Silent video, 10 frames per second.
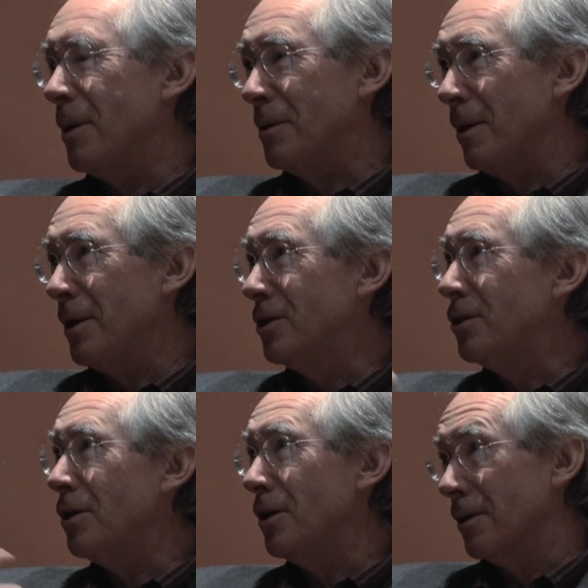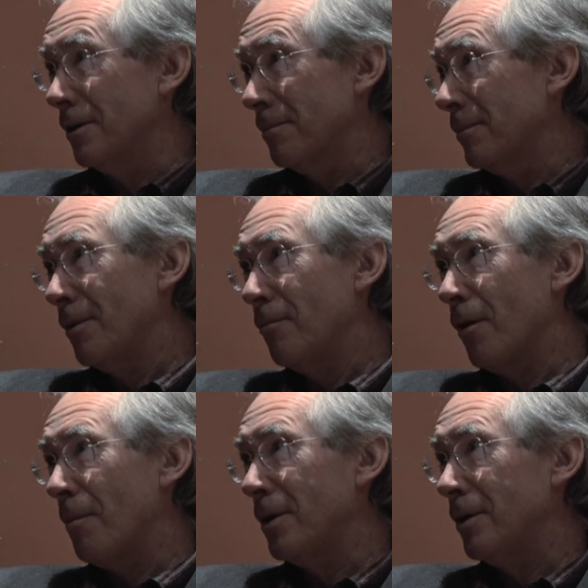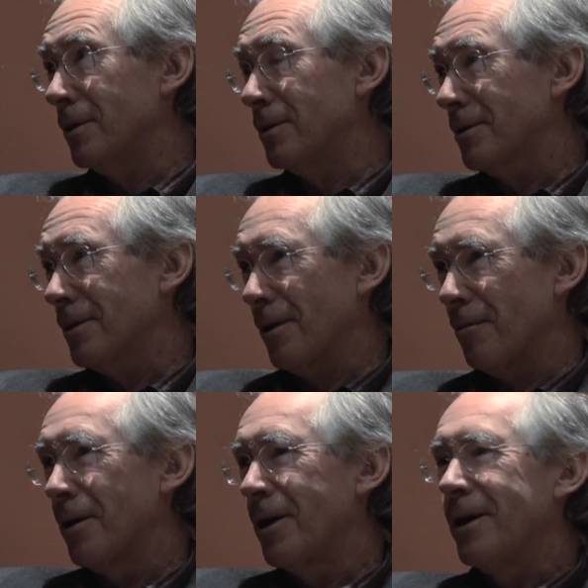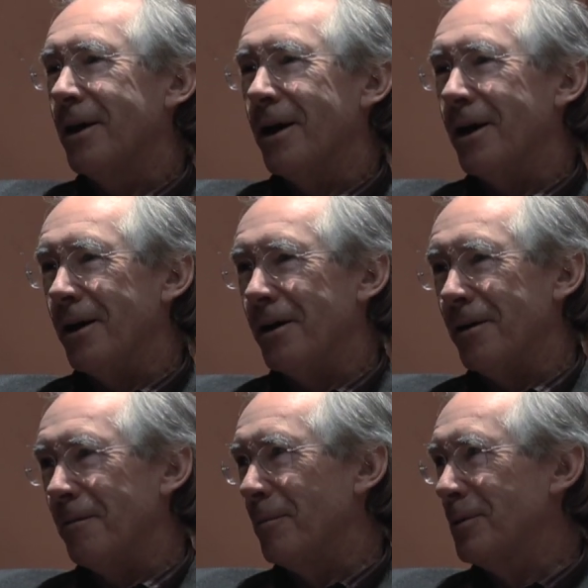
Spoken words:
I mean, many senior environmentalists have.